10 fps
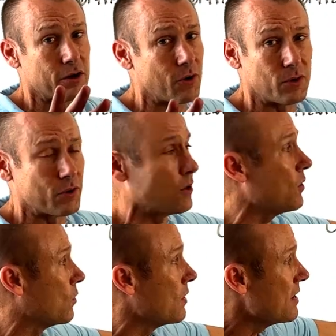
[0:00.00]
no, no,
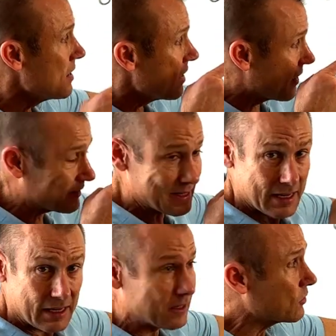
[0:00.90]
no. That's
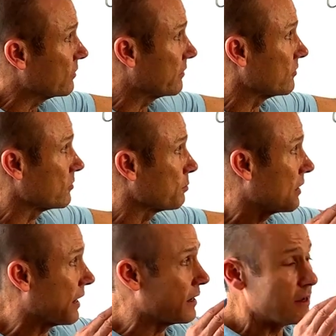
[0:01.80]
an increase in
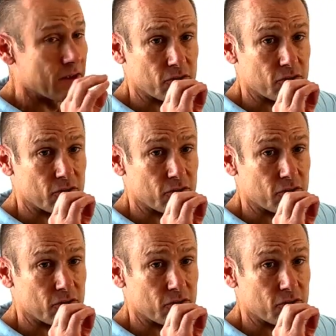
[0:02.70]
supply.